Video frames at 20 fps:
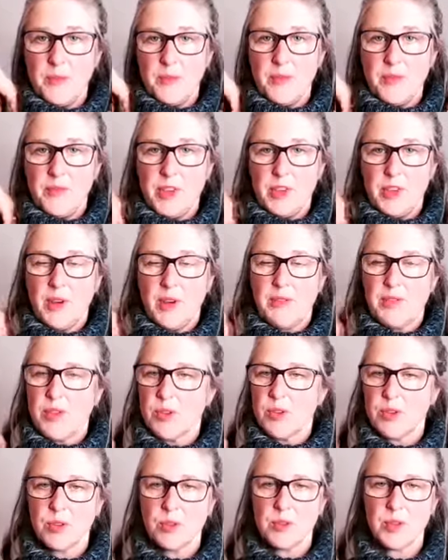If you have no
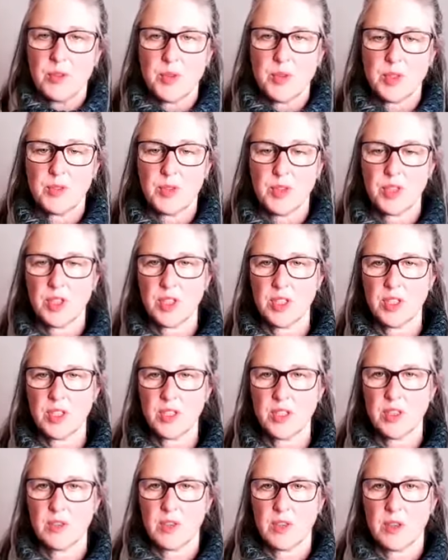shoulder
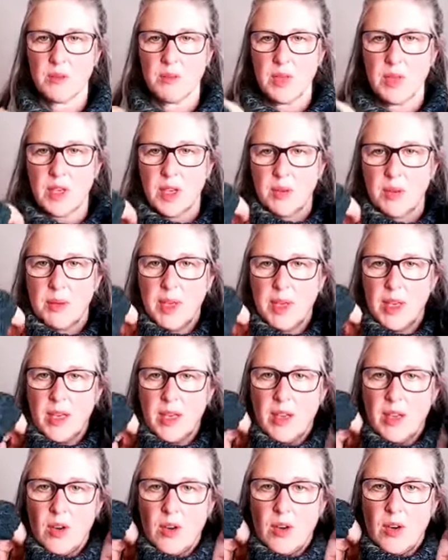restrictions, you can be
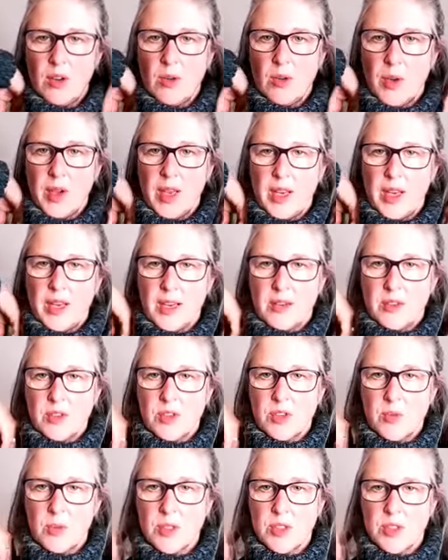coming all the way down
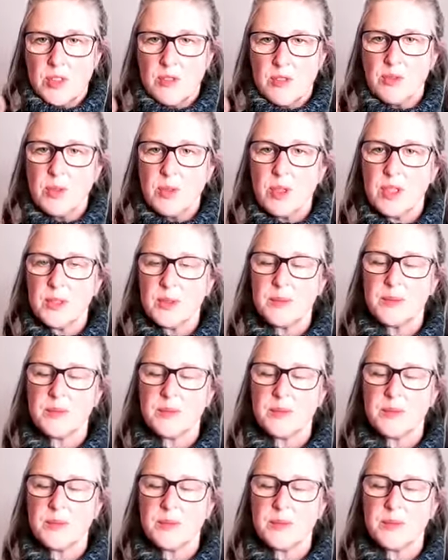towards the floor.